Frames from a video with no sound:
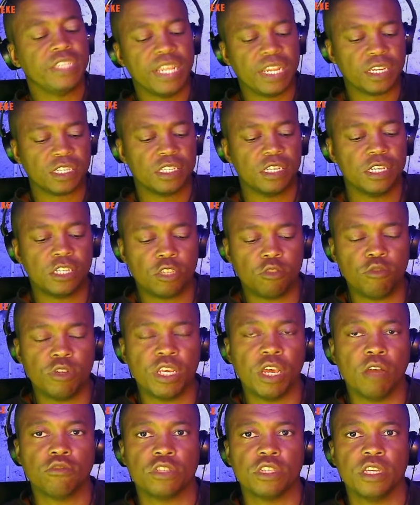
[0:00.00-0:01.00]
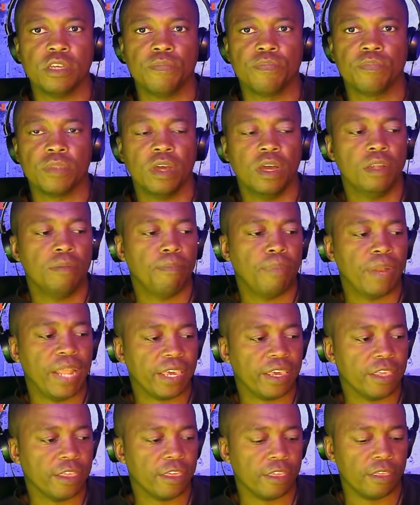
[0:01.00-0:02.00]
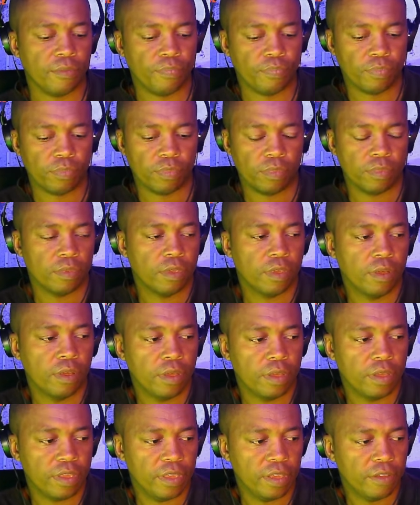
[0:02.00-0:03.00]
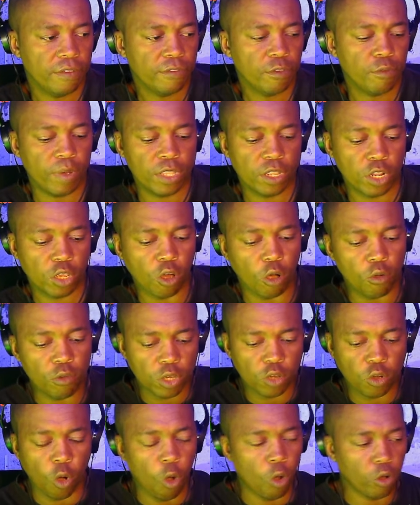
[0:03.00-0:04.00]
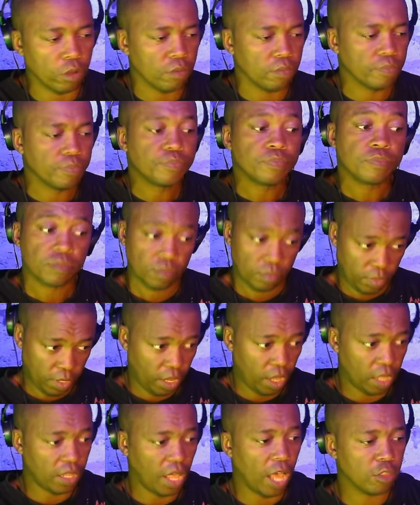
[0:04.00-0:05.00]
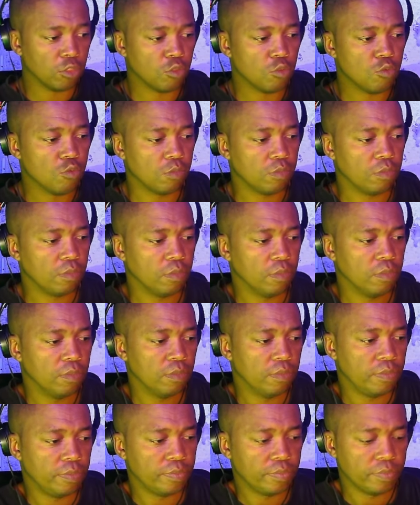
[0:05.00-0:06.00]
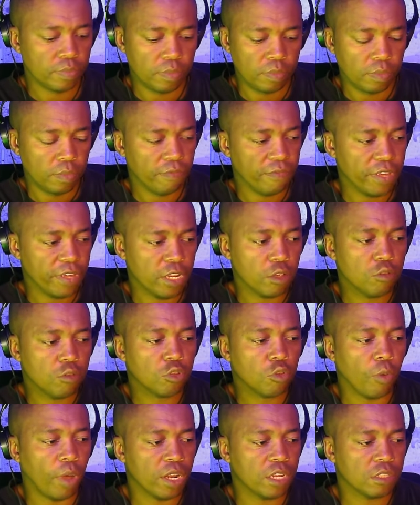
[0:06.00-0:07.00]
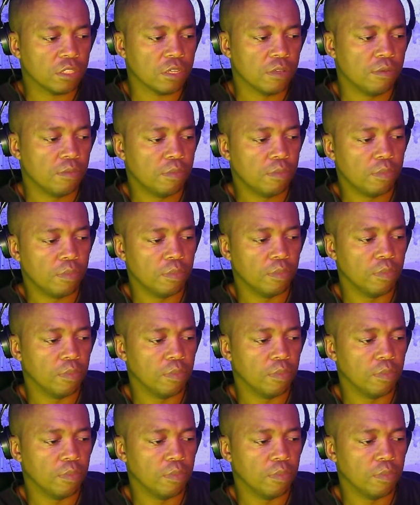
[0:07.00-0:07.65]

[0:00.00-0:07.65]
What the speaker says: These NXT studios, ne? And Blackheath. If you wanna go record, ga naar toe. Very good quality.